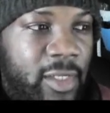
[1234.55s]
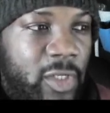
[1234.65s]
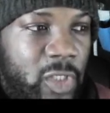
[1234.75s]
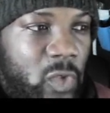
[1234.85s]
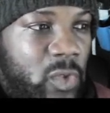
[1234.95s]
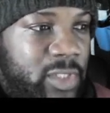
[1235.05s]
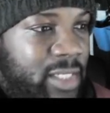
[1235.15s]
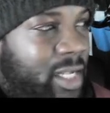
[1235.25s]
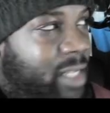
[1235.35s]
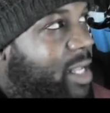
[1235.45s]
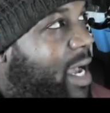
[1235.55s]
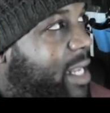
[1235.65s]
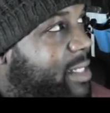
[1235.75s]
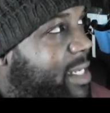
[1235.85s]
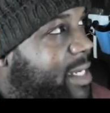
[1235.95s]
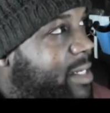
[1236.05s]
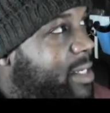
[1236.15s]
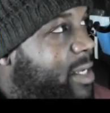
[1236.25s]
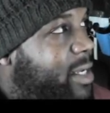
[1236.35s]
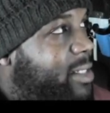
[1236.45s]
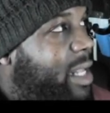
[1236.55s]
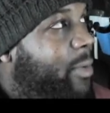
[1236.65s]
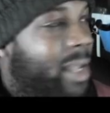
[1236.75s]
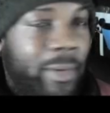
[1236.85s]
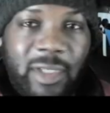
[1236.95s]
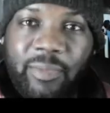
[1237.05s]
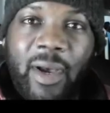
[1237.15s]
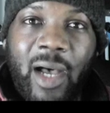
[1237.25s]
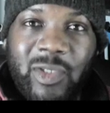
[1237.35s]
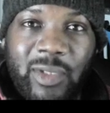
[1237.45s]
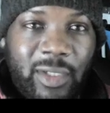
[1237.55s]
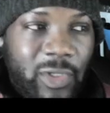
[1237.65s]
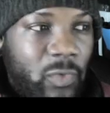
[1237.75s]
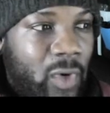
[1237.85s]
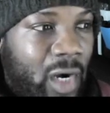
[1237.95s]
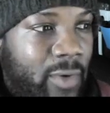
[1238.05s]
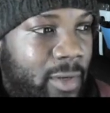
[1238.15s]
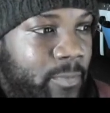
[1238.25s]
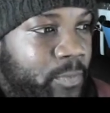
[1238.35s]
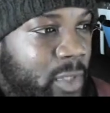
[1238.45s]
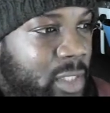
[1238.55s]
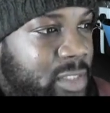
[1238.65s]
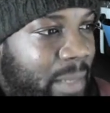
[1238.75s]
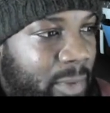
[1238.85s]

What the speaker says: using an ID that we're going to pass within the URL. So I'm going